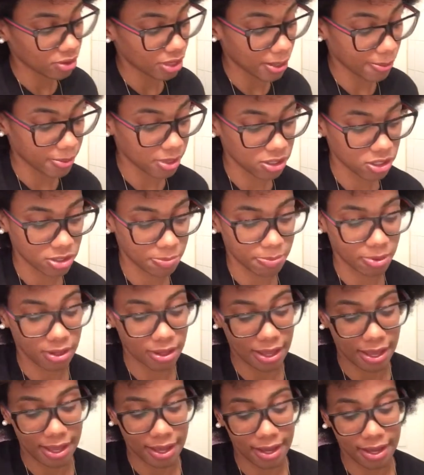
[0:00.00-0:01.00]
I'm gonna just put
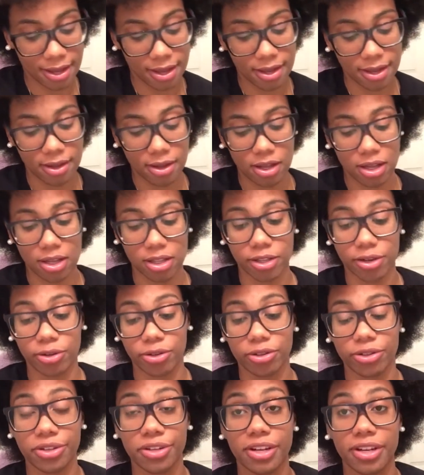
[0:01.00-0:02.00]
like a little
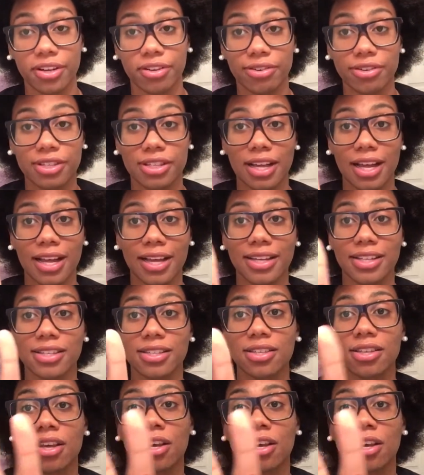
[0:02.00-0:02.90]
nickel size,